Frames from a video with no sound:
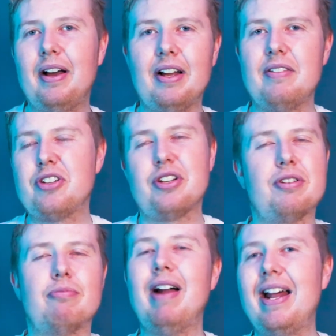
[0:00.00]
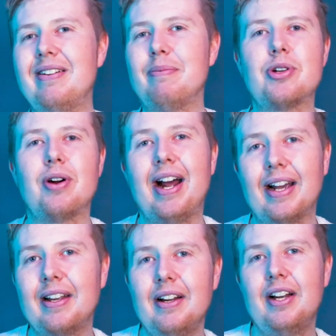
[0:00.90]
Uh, just a random
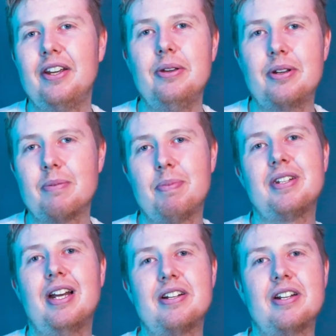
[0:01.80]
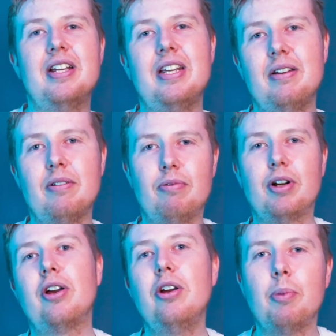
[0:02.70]
track, you could potentially
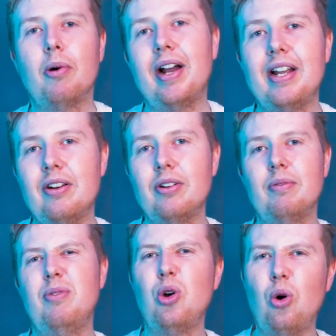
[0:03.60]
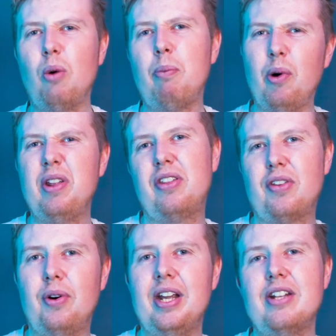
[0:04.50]
recuperate zero point
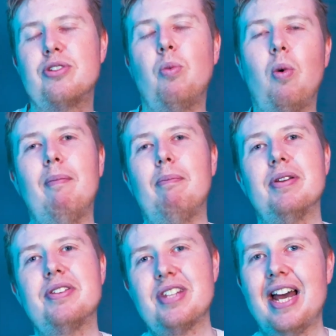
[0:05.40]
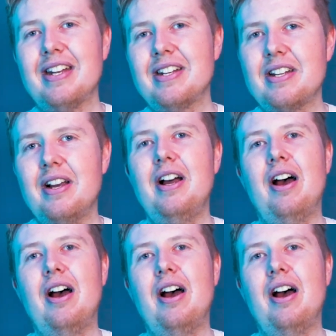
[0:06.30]
three to one percent